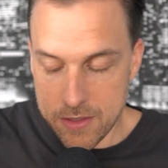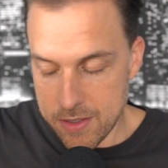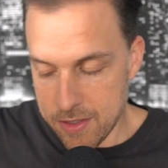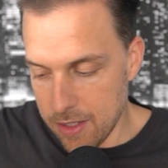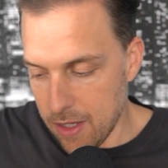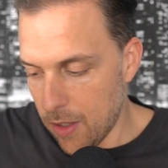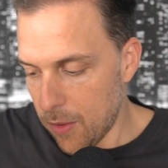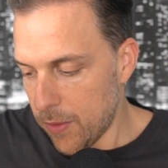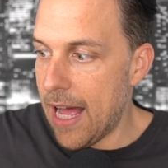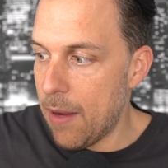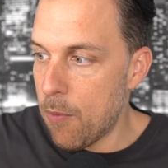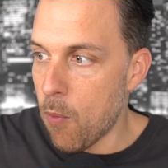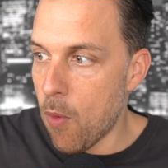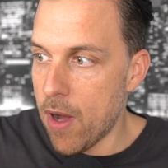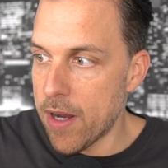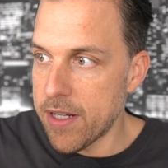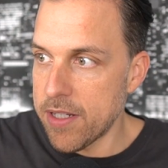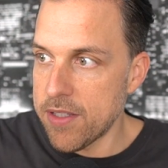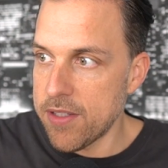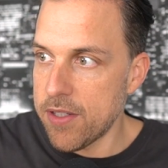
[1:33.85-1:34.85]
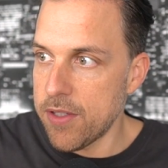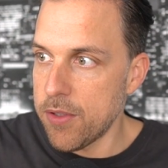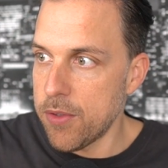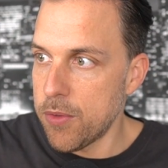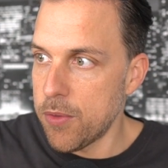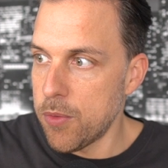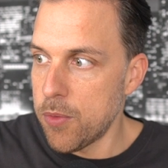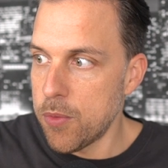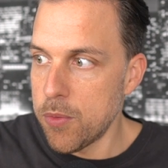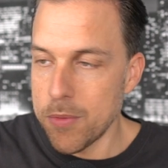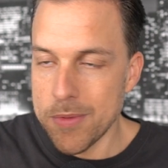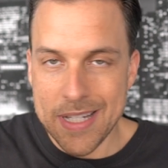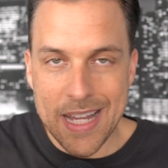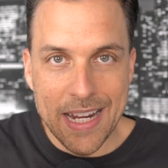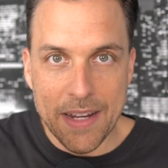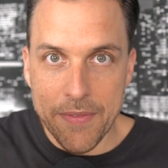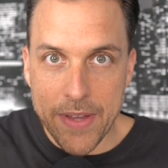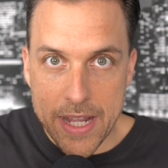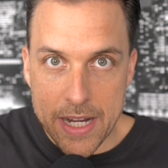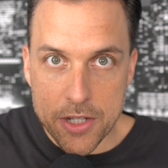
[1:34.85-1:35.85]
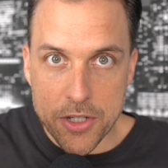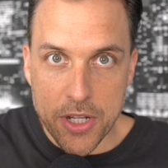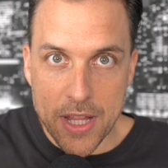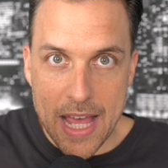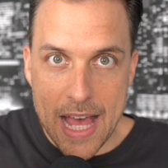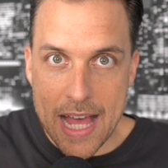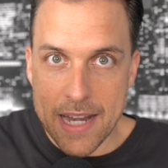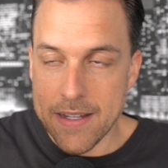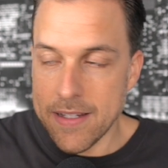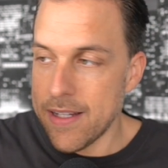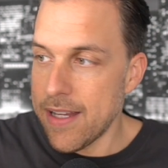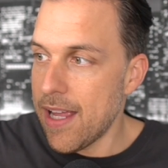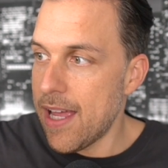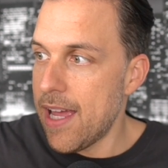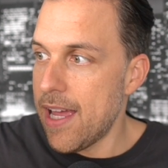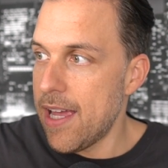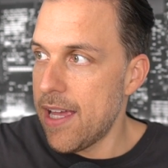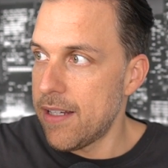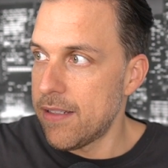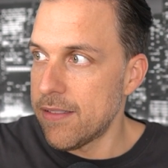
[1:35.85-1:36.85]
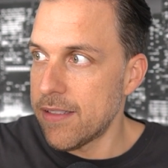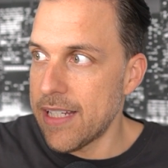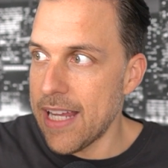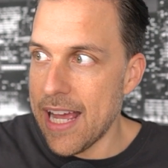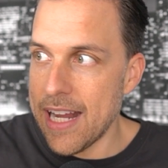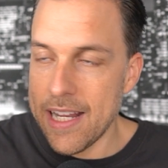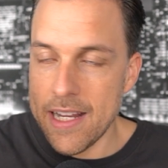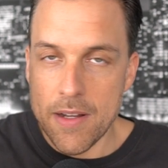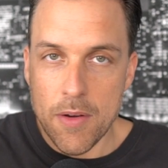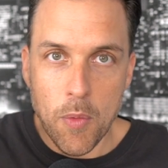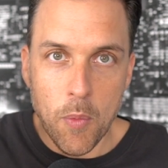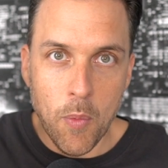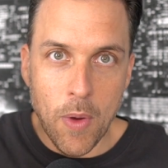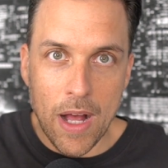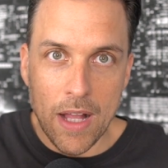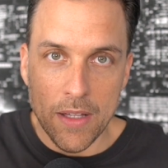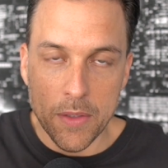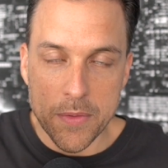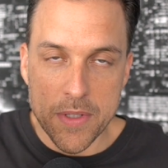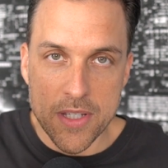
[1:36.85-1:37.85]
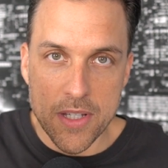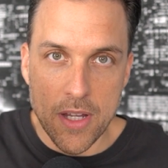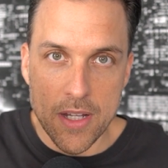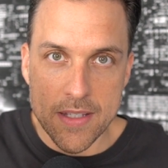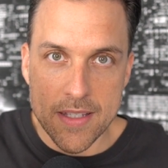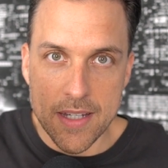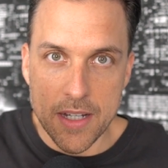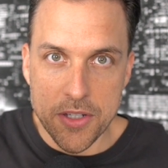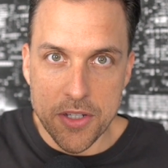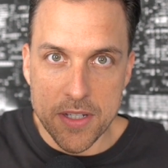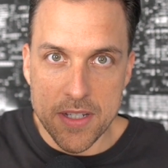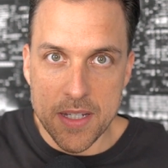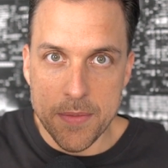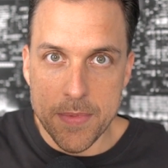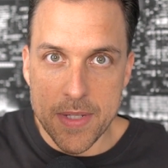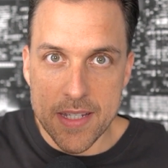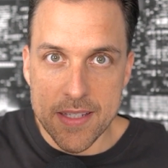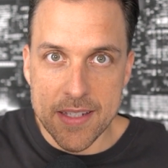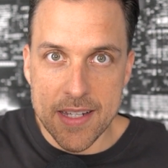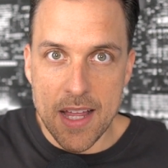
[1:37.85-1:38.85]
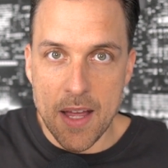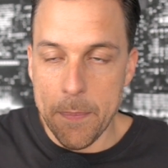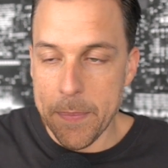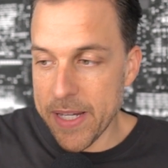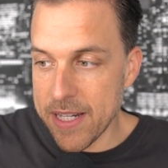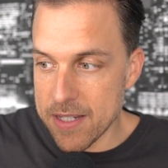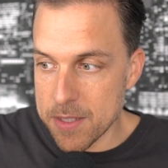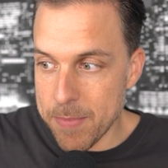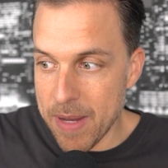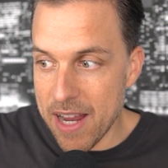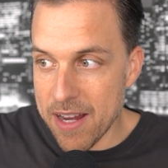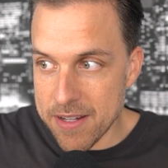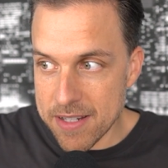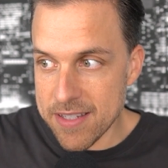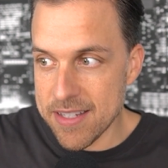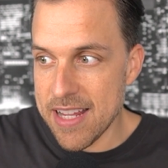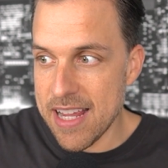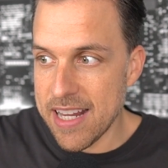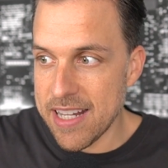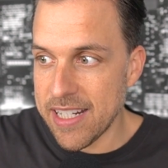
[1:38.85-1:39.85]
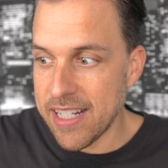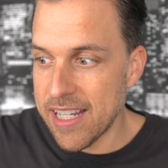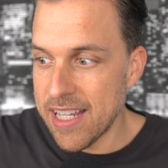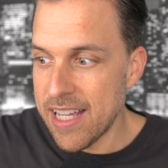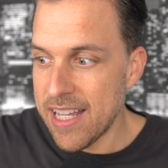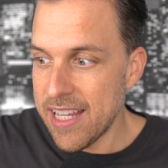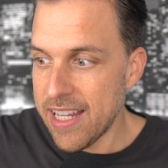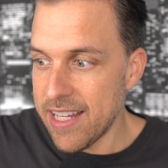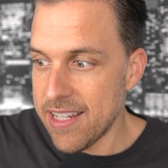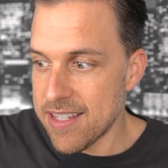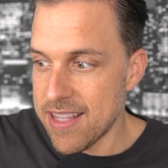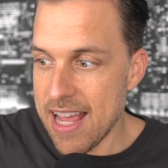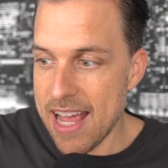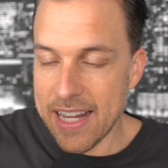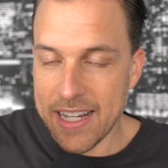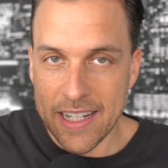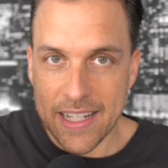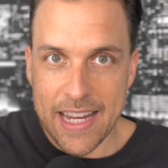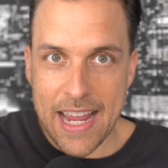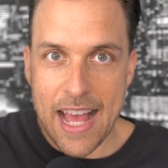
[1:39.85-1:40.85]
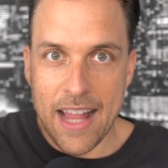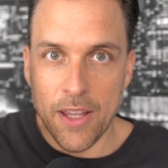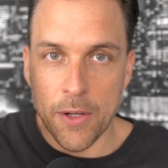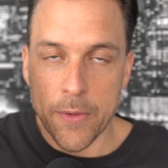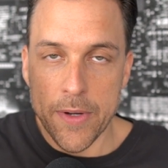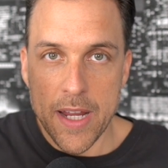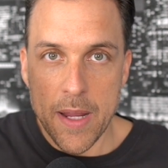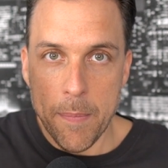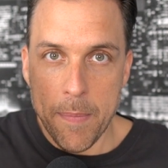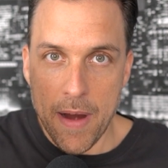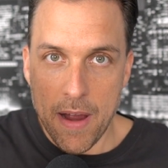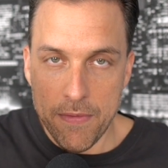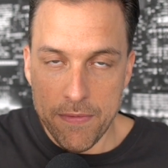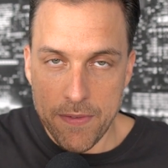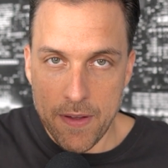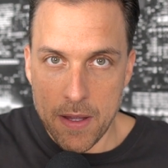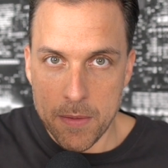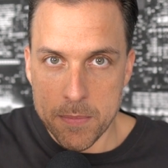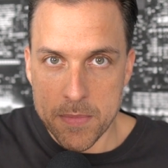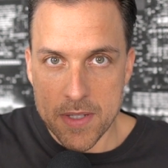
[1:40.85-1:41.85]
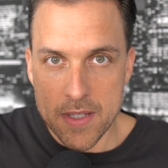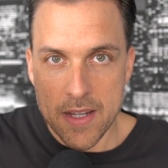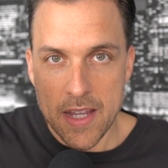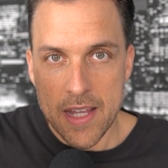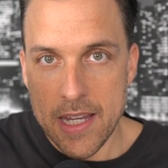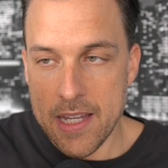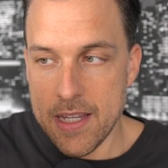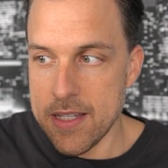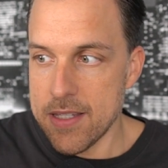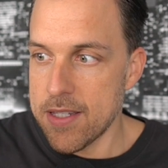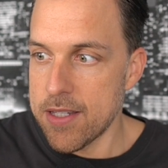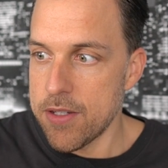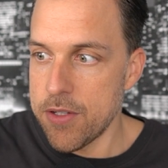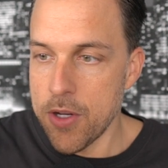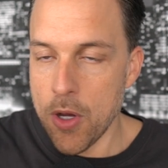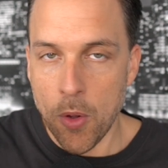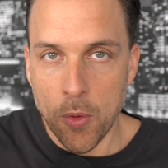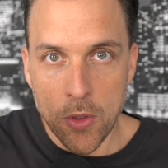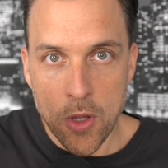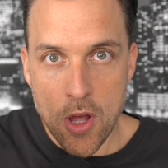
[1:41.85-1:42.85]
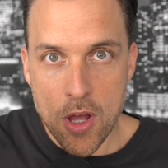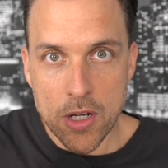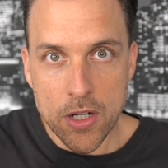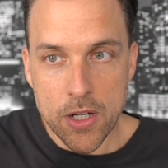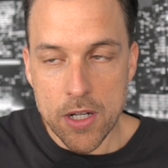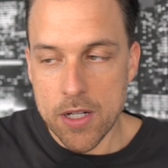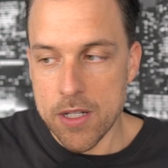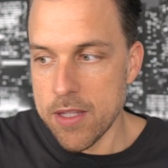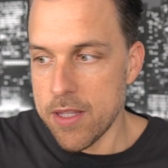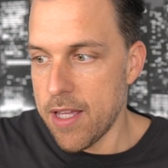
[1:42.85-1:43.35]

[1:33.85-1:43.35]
So I wanted to take advantage of that, and get it while it was on such a deep discount because my understanding is that Galleria Parfums is no longer.